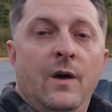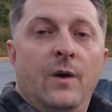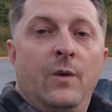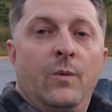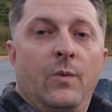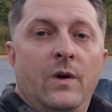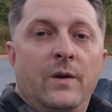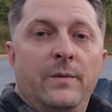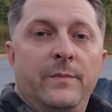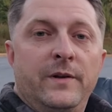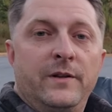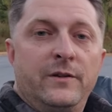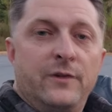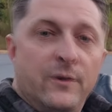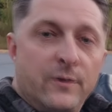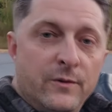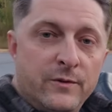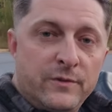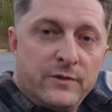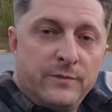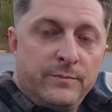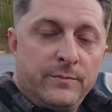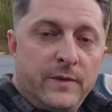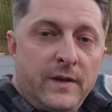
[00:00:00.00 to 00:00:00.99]
We're going to be
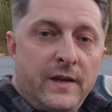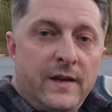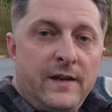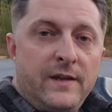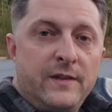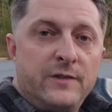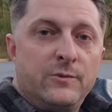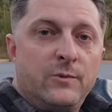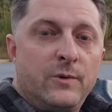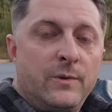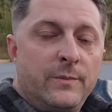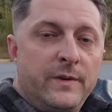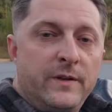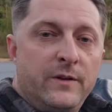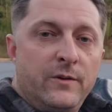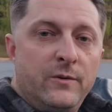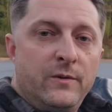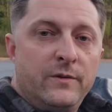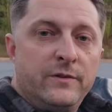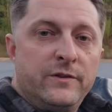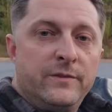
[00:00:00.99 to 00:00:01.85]
doing some things. We're going to be doing